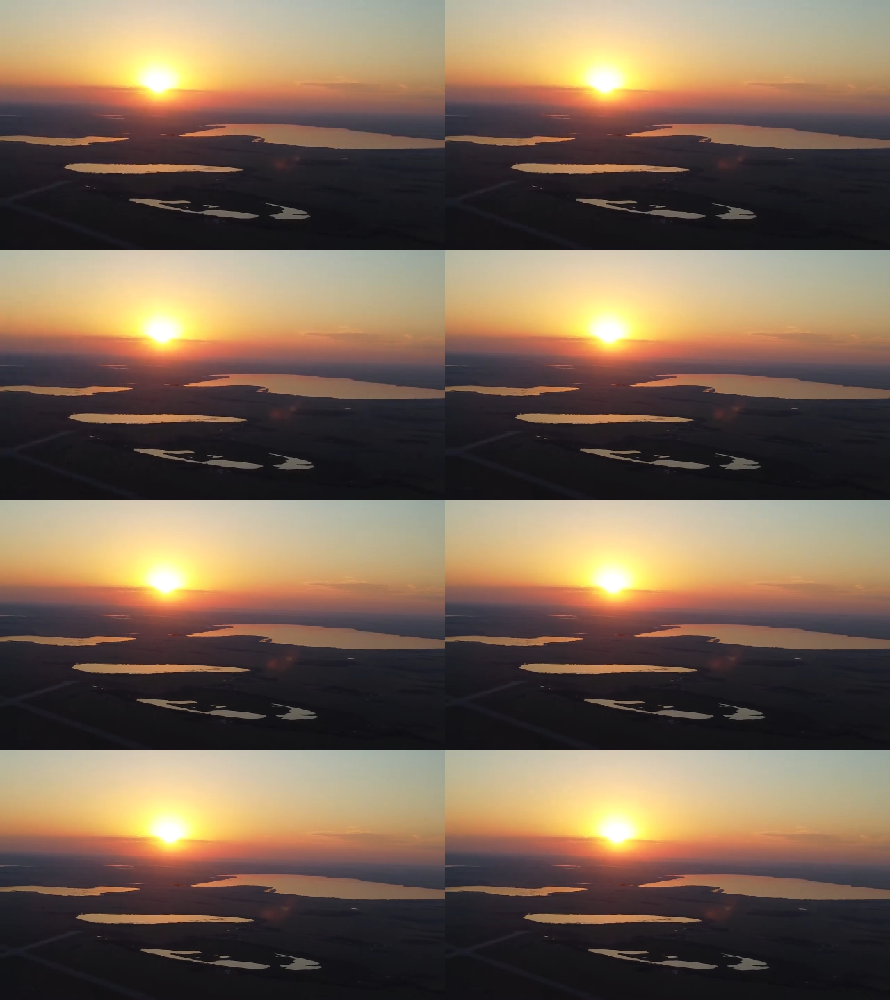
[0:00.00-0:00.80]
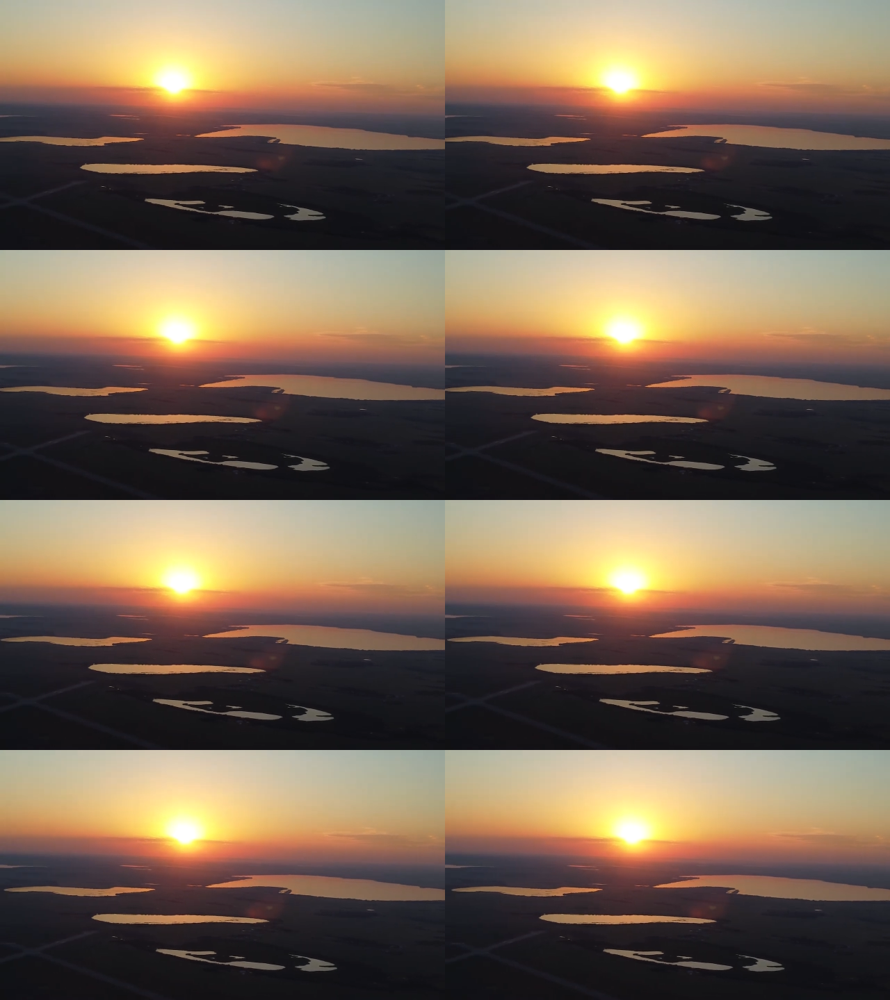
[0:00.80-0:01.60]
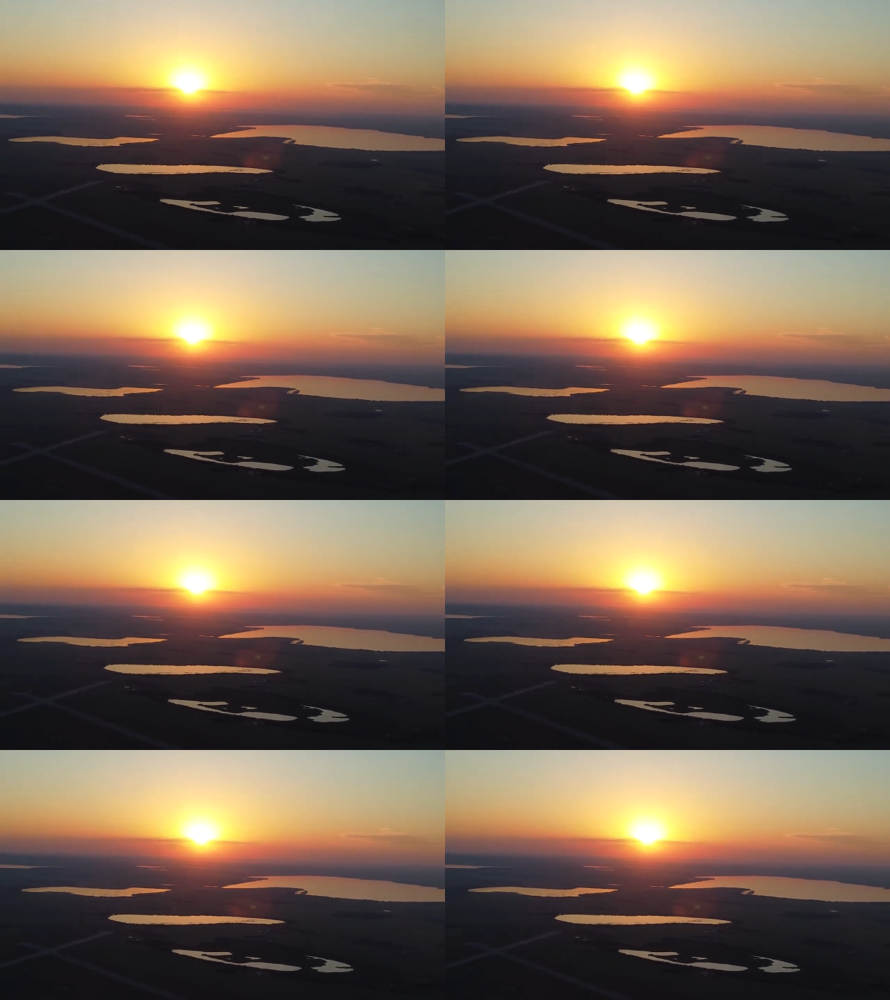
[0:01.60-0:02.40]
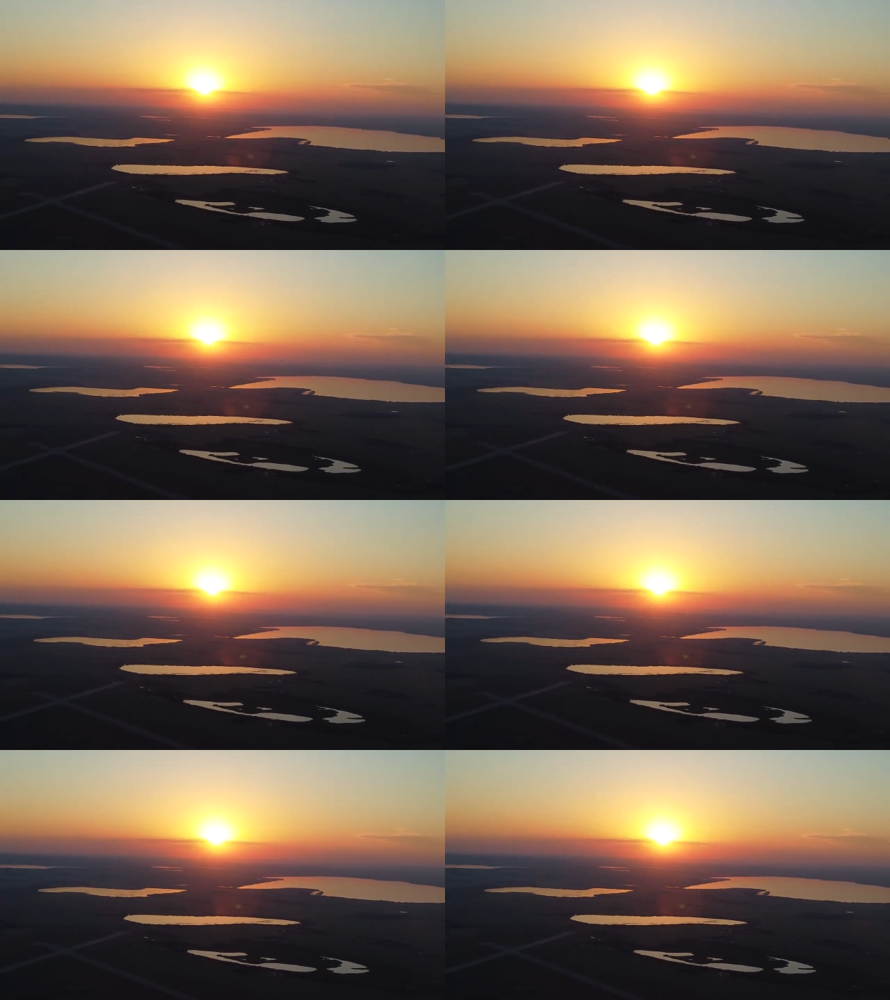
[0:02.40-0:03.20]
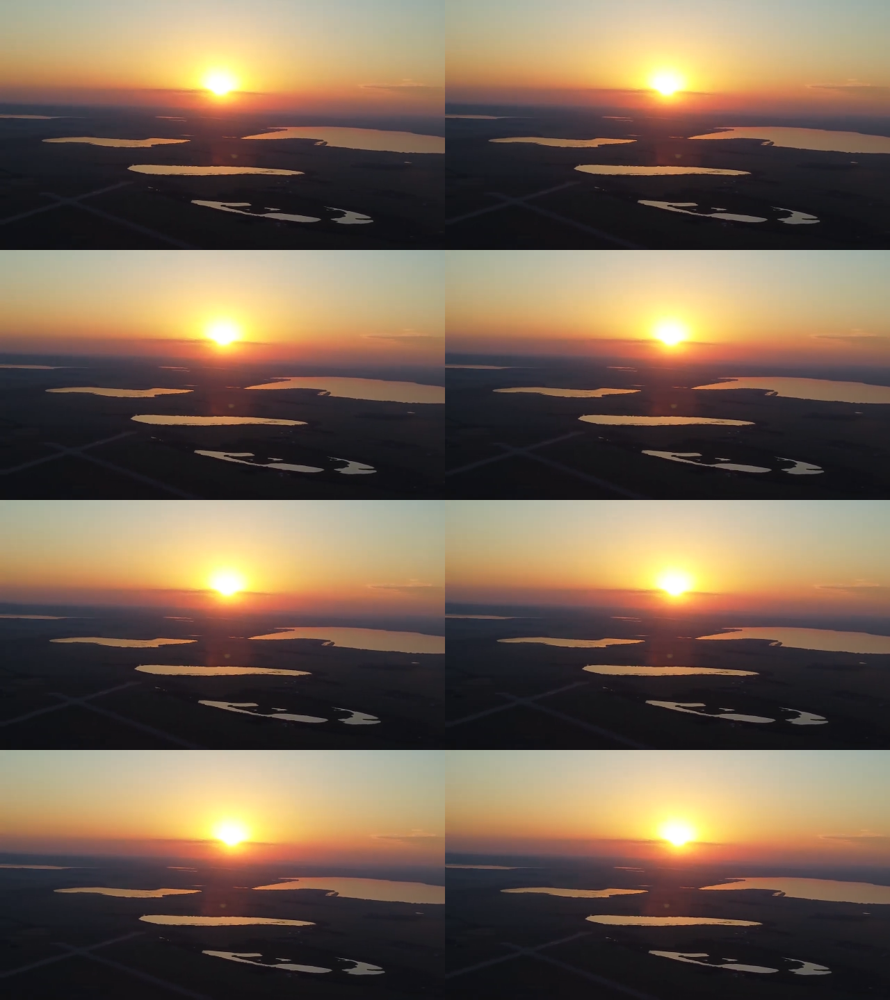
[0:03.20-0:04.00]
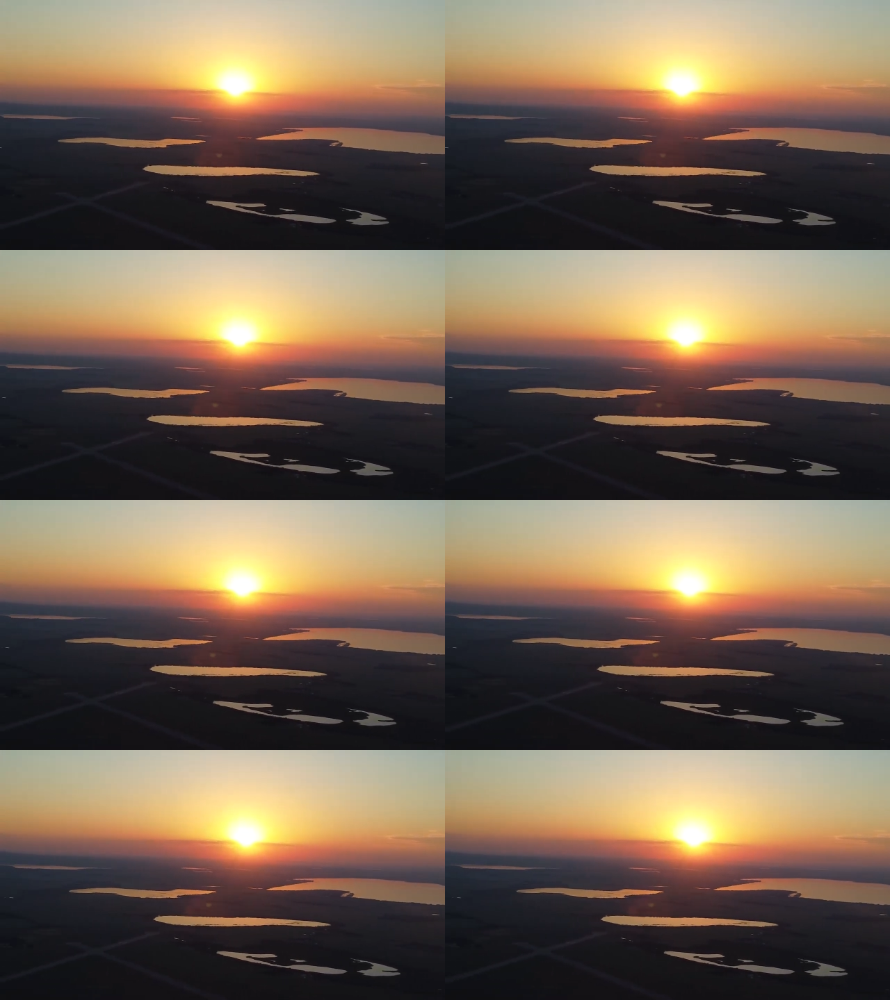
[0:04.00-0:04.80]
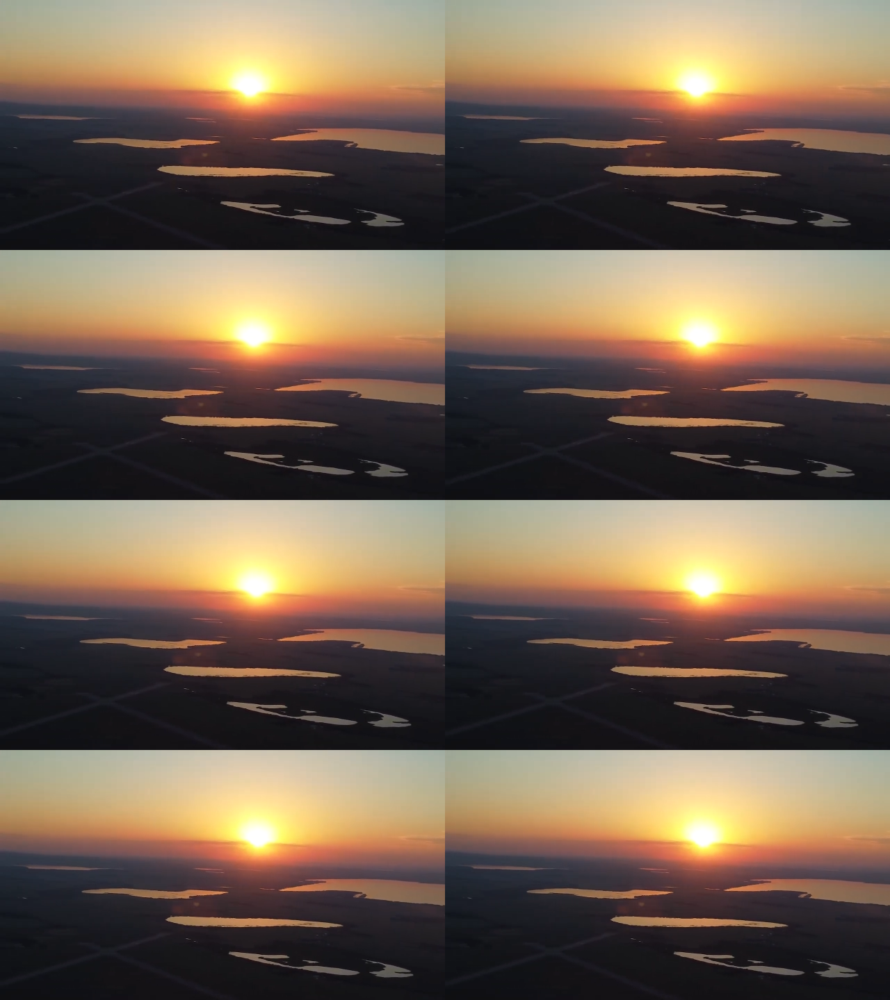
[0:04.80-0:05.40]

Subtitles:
(no speaker visible)